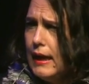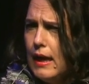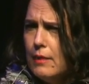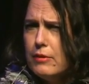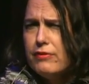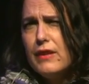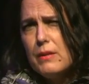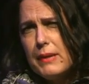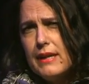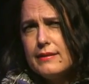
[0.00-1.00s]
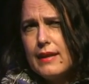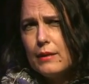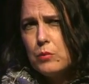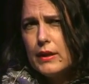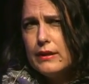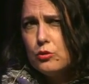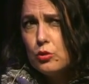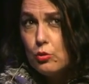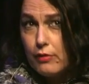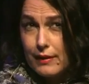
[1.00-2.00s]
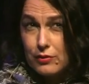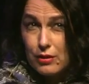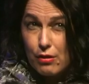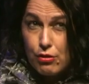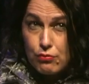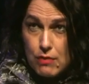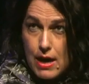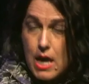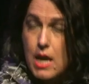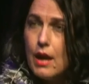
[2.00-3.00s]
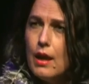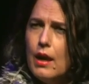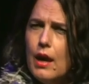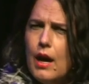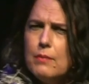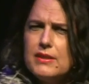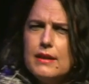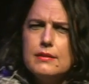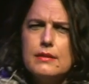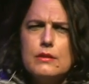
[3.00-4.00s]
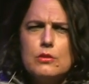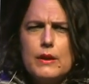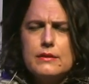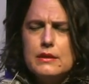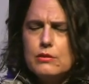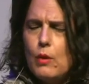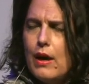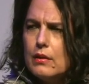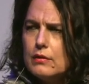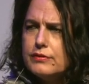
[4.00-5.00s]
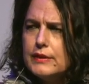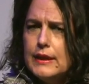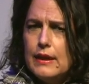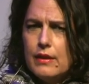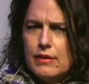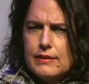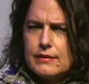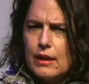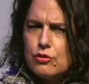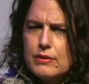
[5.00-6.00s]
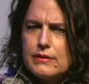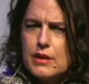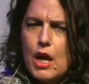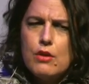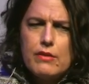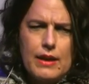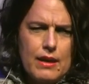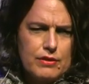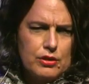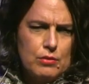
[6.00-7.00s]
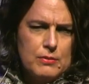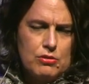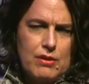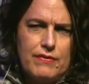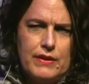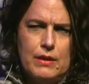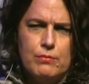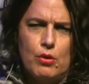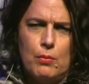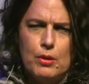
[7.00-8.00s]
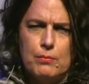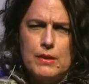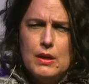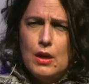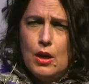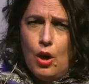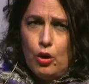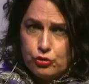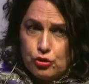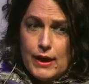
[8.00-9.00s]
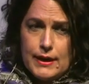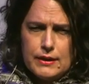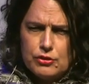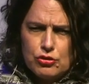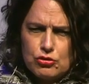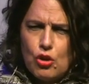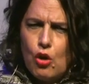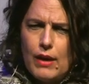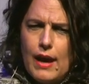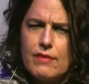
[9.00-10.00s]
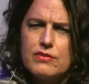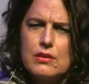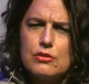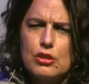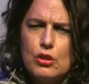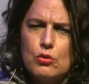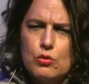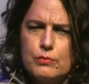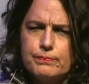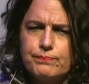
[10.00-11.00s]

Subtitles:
The Philippines had one in 2003, updated in 2012. These countries know they have a human trafficking problem. Australia does not have such a law.